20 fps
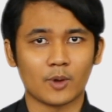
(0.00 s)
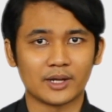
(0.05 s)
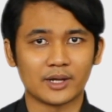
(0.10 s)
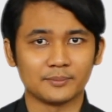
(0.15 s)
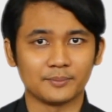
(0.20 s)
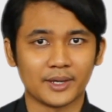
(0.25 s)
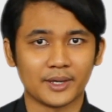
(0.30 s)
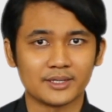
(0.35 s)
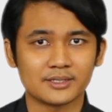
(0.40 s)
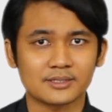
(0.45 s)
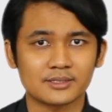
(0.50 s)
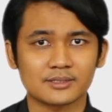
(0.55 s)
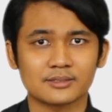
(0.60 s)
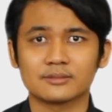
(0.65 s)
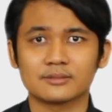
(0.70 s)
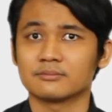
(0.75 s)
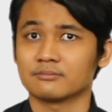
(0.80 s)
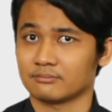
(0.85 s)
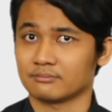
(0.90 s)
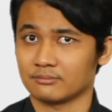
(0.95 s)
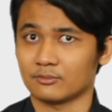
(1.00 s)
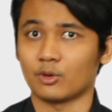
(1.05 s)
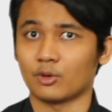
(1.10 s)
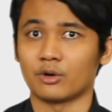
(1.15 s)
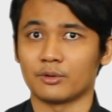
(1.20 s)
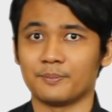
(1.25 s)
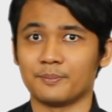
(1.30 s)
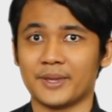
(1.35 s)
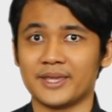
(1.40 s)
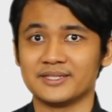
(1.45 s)
1 base
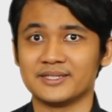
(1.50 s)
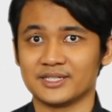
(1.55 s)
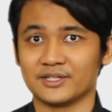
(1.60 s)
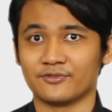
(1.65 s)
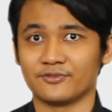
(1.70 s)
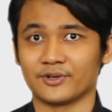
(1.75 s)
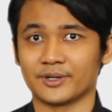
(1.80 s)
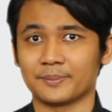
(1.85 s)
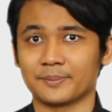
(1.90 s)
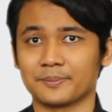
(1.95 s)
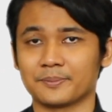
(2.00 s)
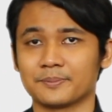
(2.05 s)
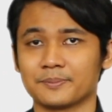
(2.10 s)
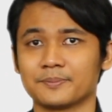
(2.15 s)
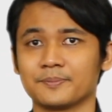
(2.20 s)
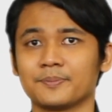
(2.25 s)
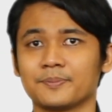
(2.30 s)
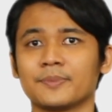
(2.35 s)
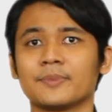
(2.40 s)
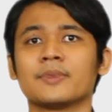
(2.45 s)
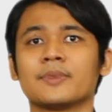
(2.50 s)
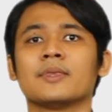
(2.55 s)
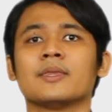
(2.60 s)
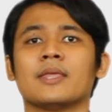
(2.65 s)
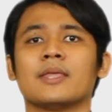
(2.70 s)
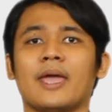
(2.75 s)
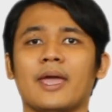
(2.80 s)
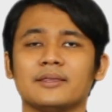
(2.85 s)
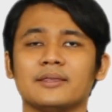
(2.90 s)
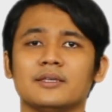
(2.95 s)
or basic verb,
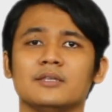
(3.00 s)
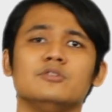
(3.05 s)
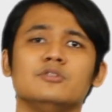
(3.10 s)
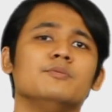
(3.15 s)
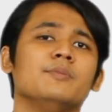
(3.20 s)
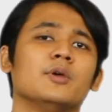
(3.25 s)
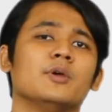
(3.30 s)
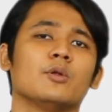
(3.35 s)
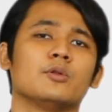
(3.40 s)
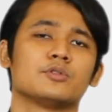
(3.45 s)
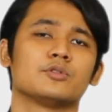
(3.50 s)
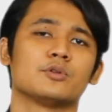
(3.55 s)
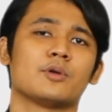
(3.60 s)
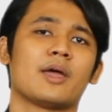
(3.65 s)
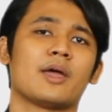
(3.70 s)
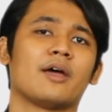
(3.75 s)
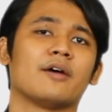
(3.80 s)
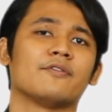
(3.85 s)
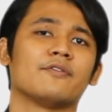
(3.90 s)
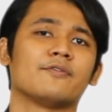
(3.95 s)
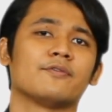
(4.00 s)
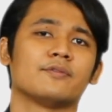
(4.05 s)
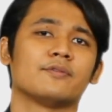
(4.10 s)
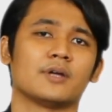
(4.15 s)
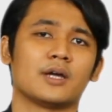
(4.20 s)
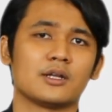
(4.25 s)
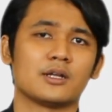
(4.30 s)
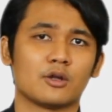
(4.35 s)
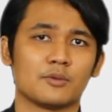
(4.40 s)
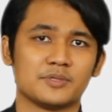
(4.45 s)
and then you may also have
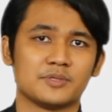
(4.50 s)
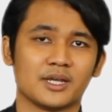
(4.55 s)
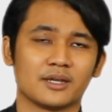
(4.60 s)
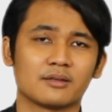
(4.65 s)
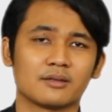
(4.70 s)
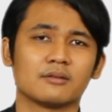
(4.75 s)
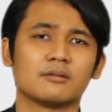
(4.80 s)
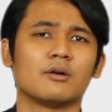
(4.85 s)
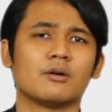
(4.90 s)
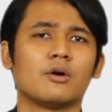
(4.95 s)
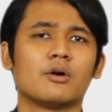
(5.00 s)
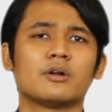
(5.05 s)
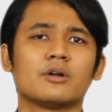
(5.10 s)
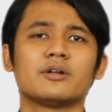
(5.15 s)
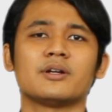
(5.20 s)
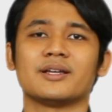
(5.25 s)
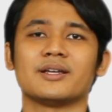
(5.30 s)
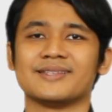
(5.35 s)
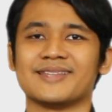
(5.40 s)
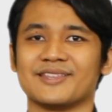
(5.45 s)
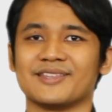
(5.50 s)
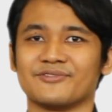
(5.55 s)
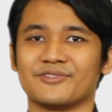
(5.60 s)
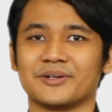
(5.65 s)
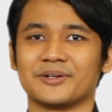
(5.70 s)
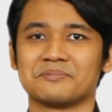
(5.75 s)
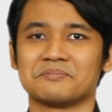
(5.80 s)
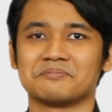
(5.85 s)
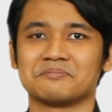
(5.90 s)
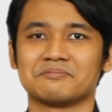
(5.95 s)
an object or an
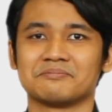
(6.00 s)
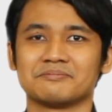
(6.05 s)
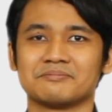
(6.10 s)
adverb.